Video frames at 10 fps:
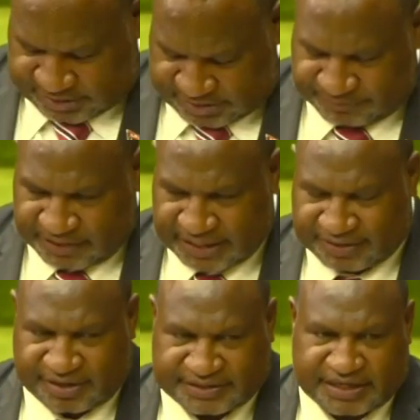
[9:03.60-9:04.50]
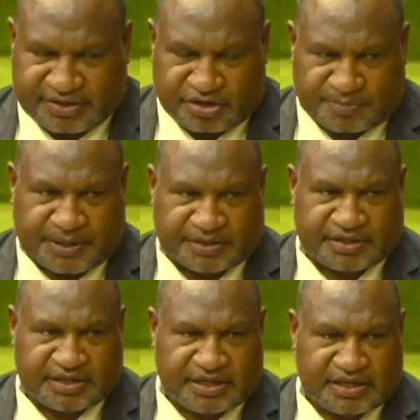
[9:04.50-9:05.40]
even a grade 10 dropout,
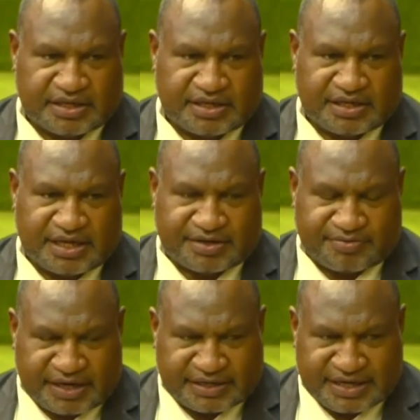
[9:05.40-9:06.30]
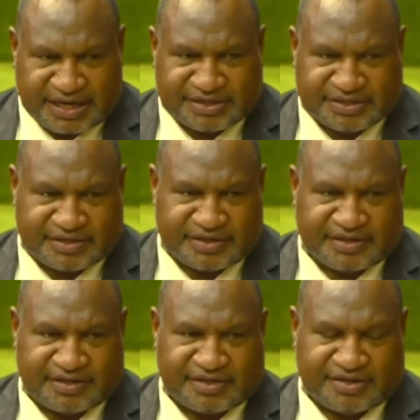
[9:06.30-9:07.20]
a grade 9
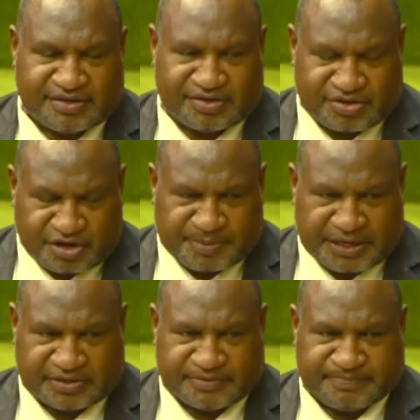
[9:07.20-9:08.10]
dropout,